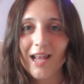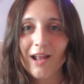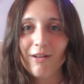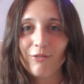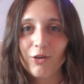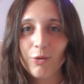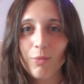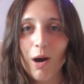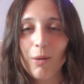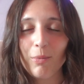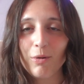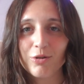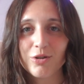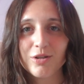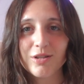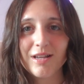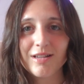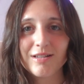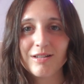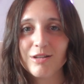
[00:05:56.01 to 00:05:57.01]
If you are
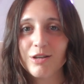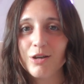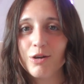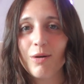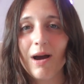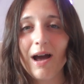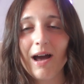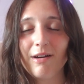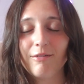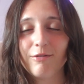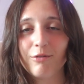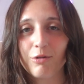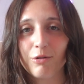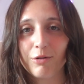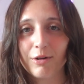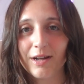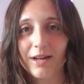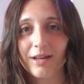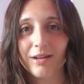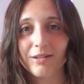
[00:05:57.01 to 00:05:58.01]
watching this and you have
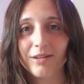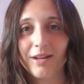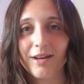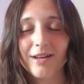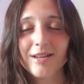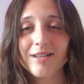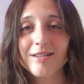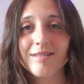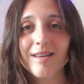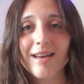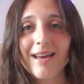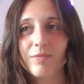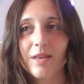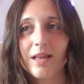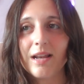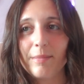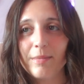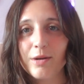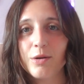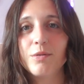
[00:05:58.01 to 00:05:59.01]
chronic illness,
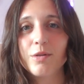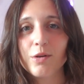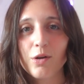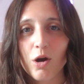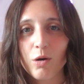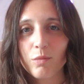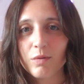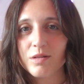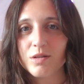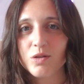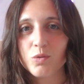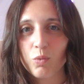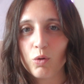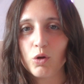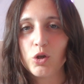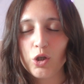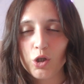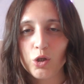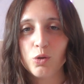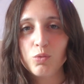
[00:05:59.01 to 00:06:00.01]
let me know in the comments
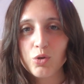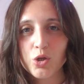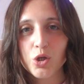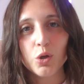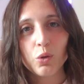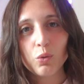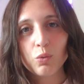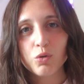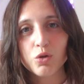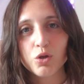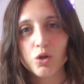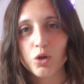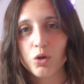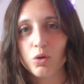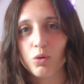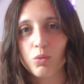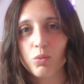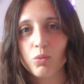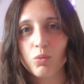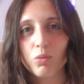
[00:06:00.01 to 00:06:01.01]
what you do
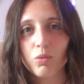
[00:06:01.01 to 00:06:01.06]
to,